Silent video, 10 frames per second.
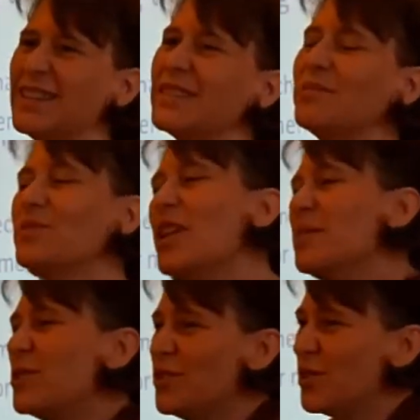
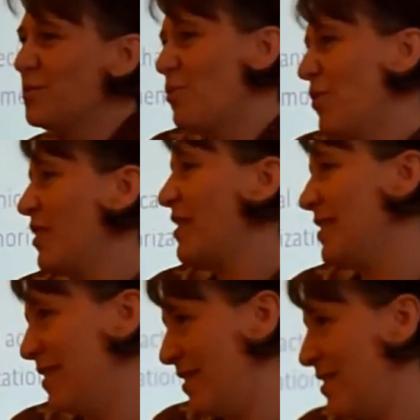Sometimes you just want the
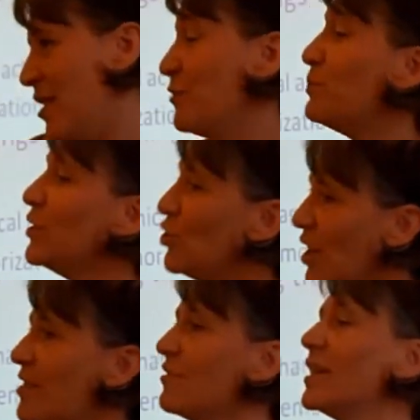easy stuff, but
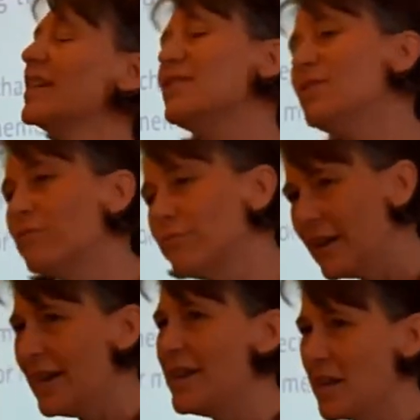generally it's not
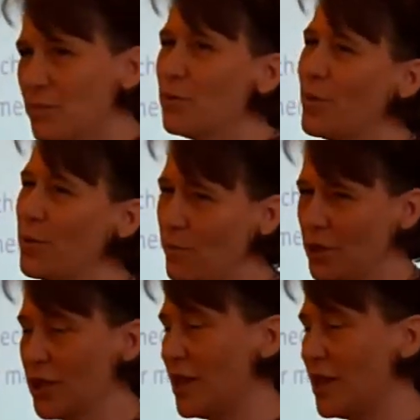really going to promote much